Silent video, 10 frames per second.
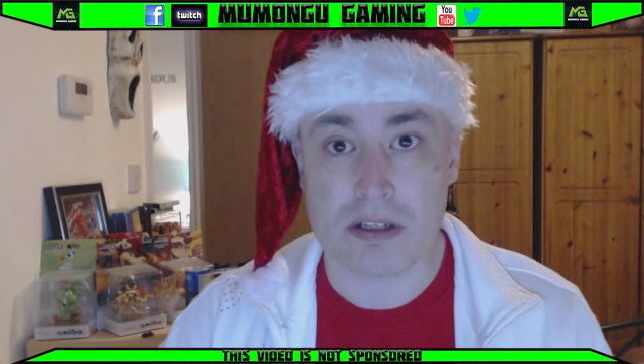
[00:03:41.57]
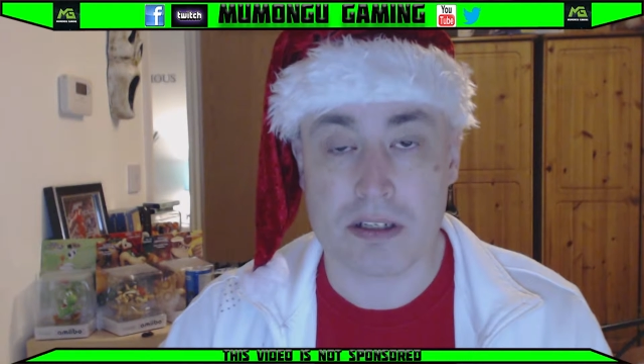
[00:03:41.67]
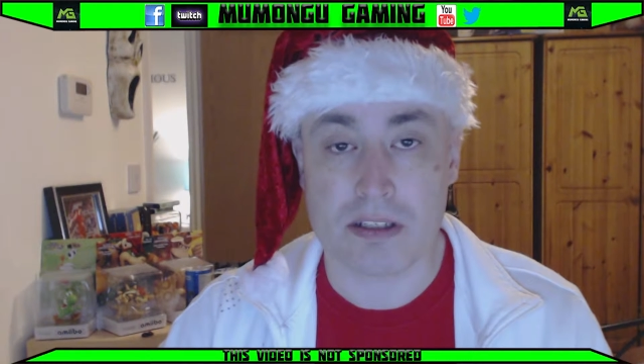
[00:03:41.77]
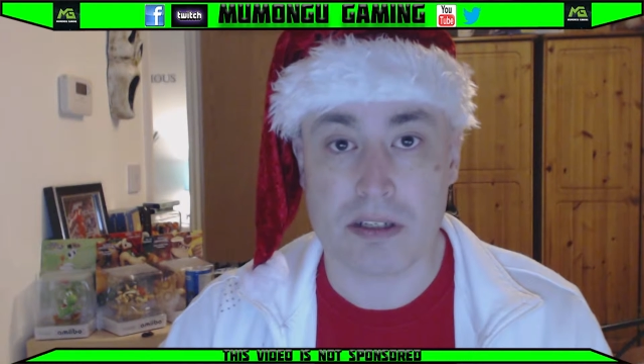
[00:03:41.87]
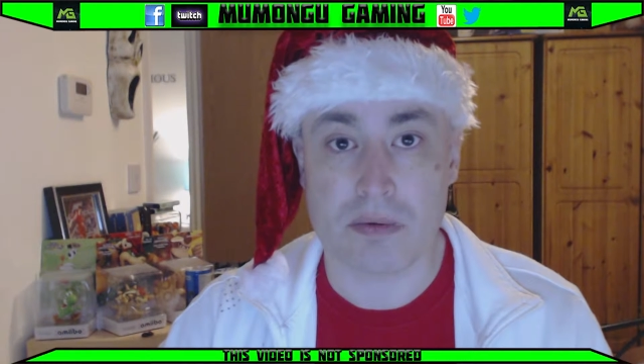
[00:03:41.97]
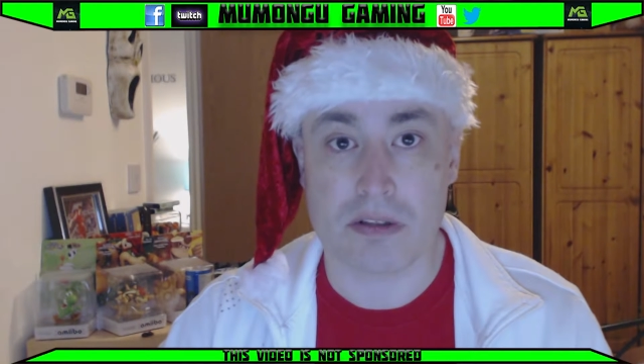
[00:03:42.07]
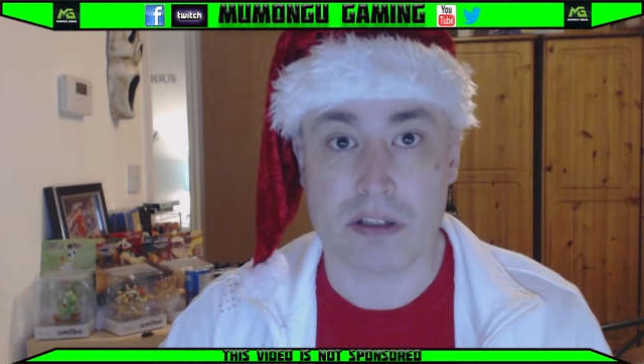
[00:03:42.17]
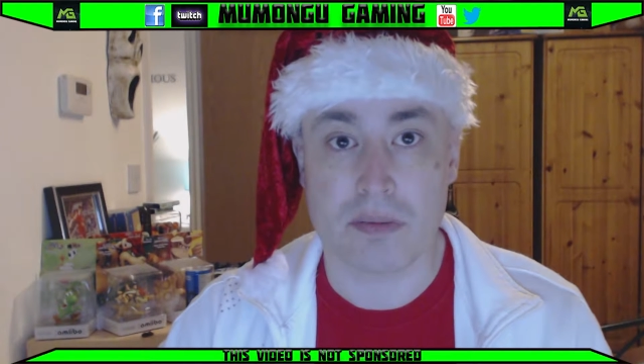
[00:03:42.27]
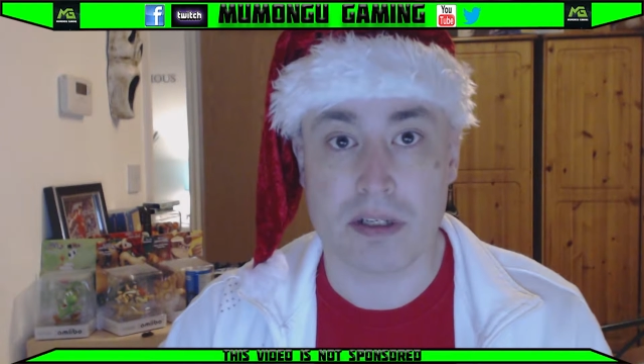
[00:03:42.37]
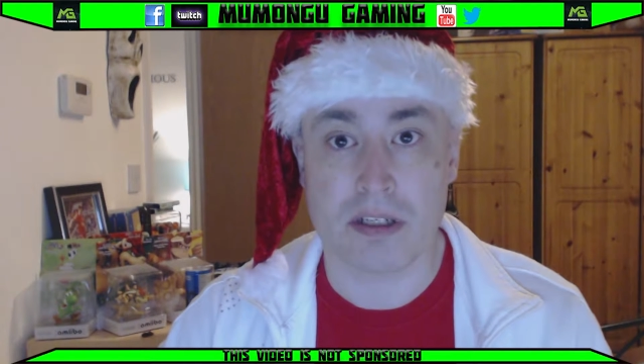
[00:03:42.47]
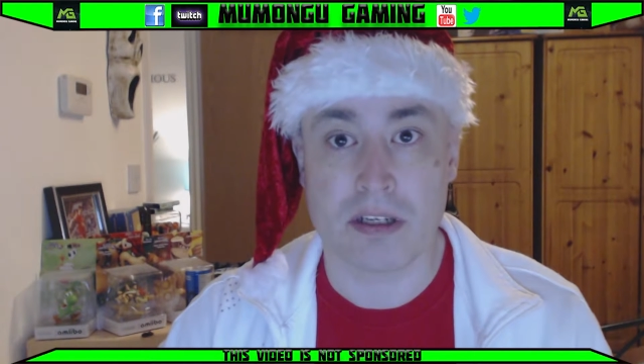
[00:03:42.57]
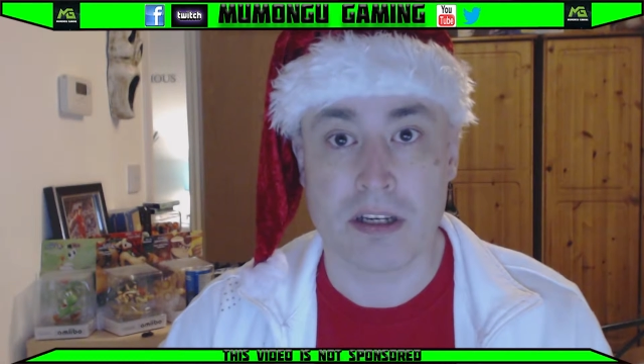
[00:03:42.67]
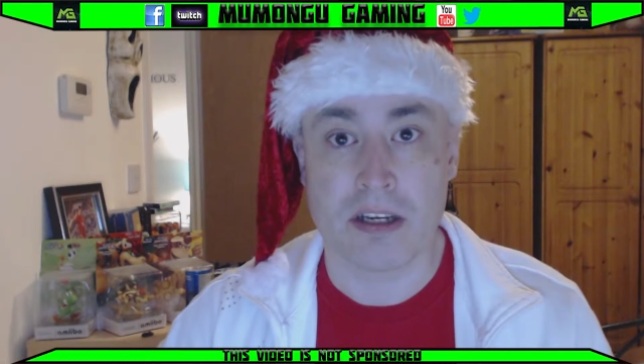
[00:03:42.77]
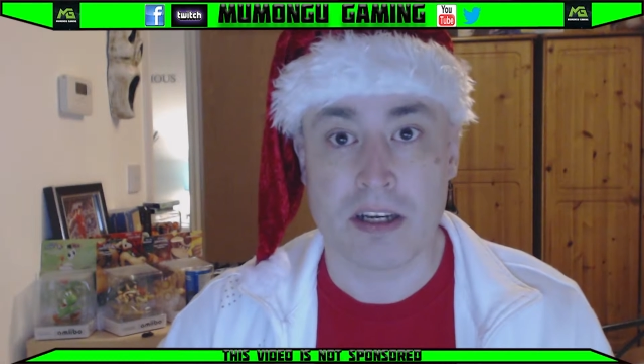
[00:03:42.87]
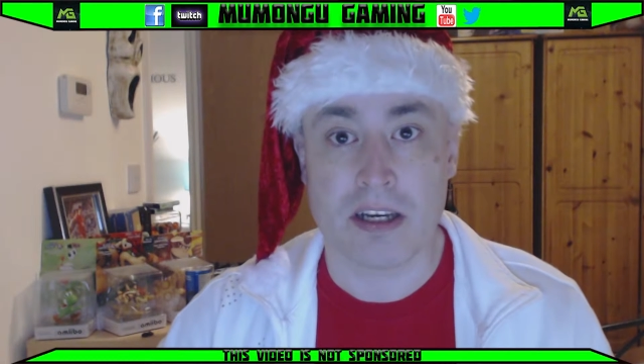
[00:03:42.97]
Let's see what's coming
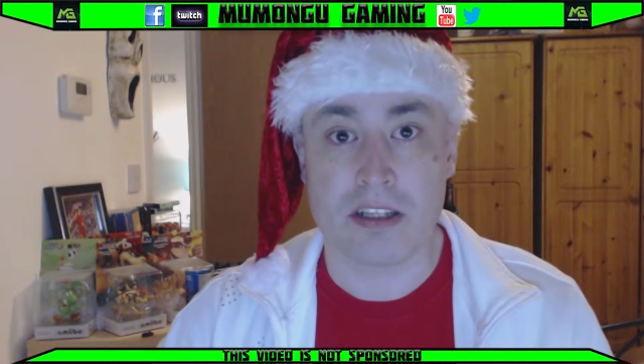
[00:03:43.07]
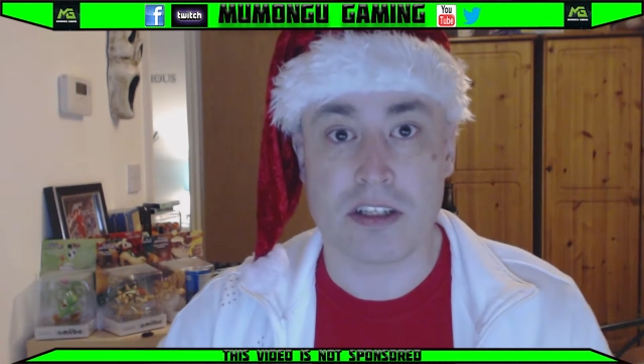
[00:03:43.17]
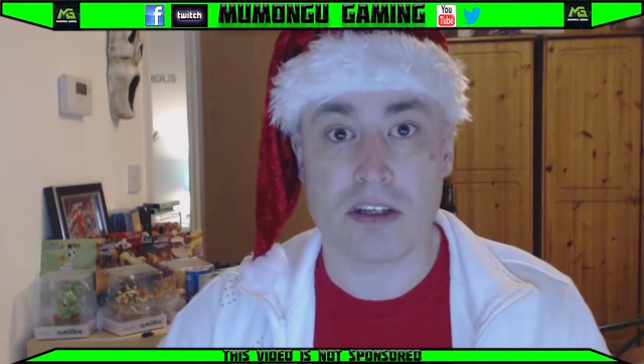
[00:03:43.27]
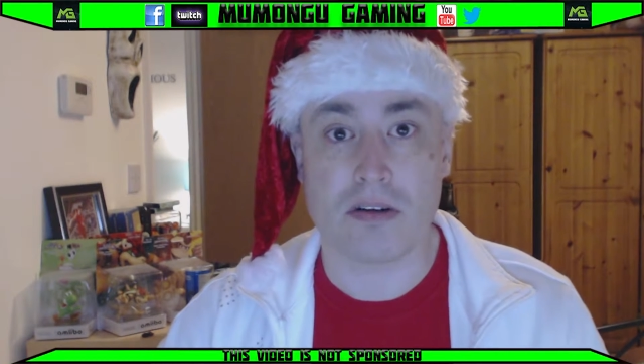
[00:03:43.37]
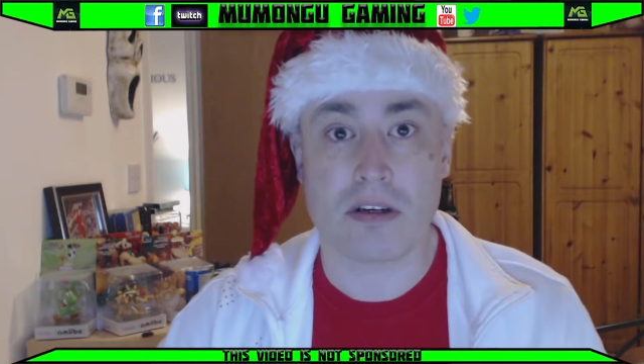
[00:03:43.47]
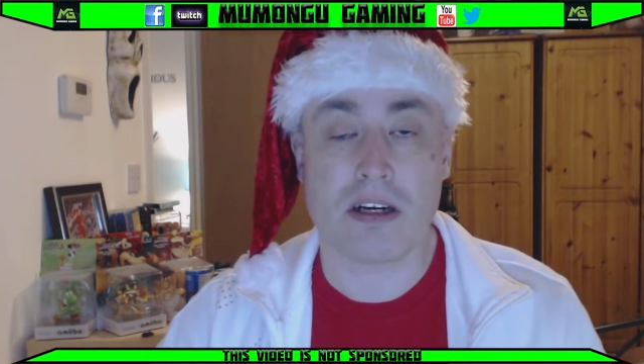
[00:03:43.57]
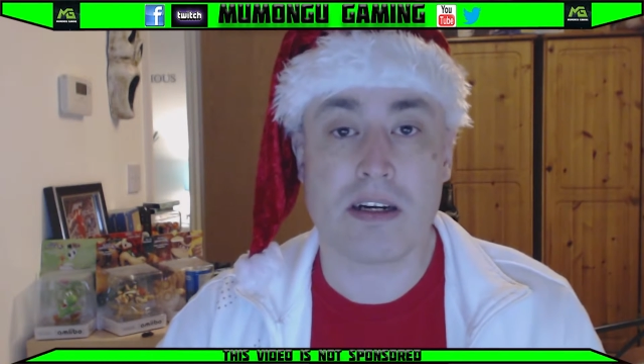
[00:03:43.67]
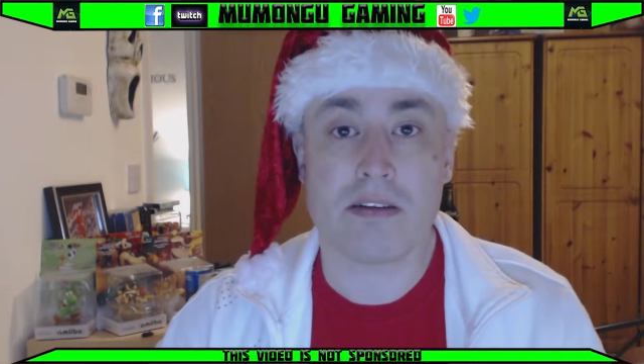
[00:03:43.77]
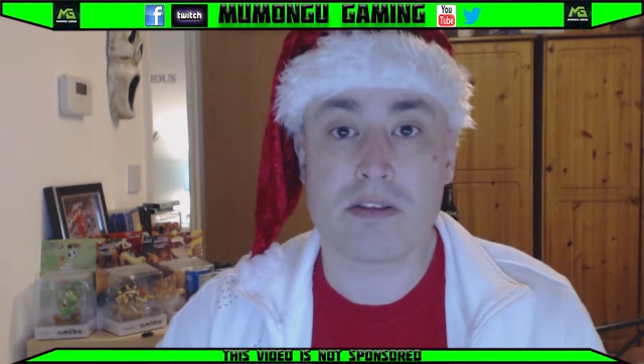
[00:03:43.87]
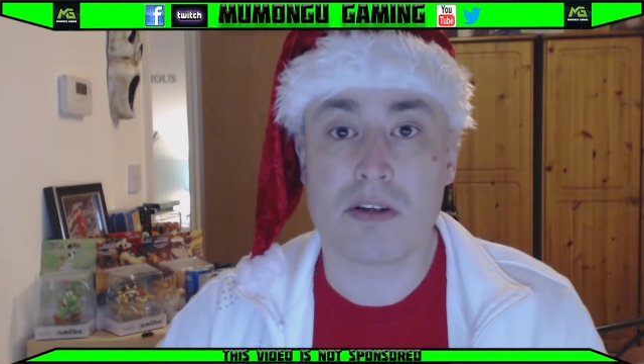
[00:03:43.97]
into your lives.